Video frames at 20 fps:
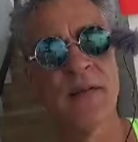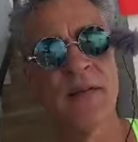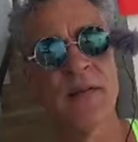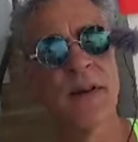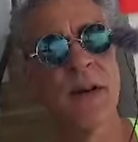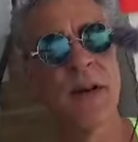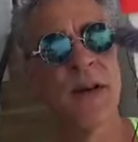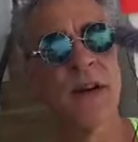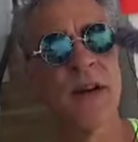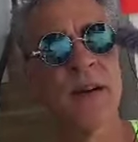
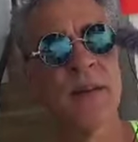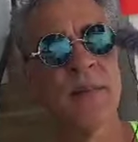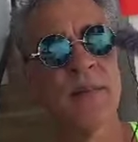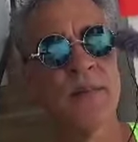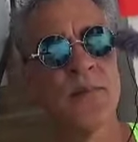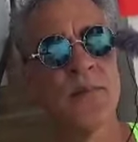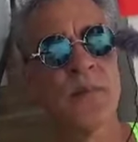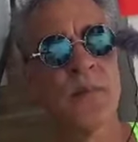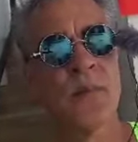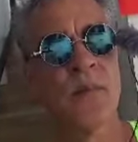
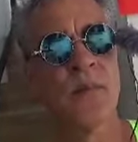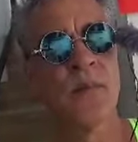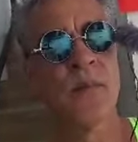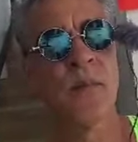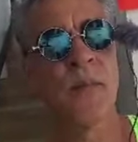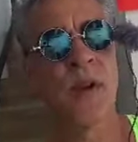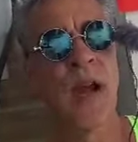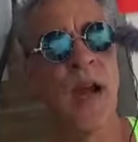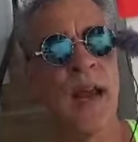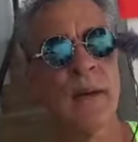
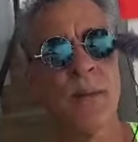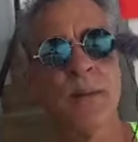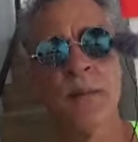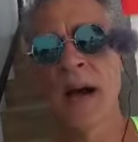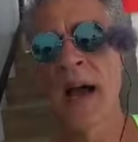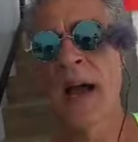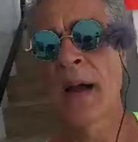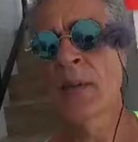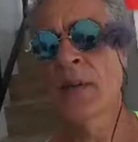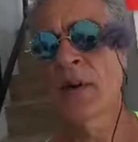
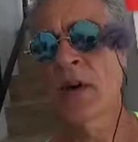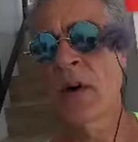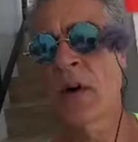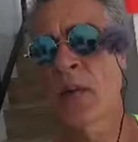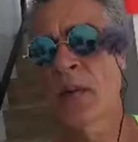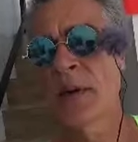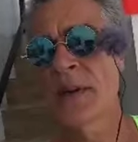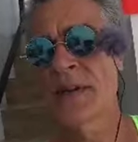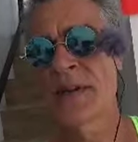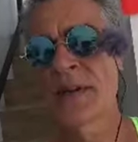I would
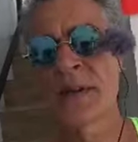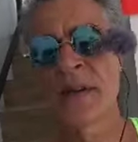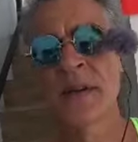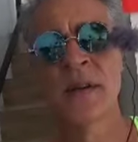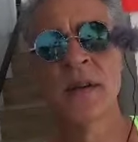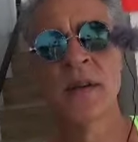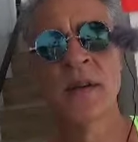always,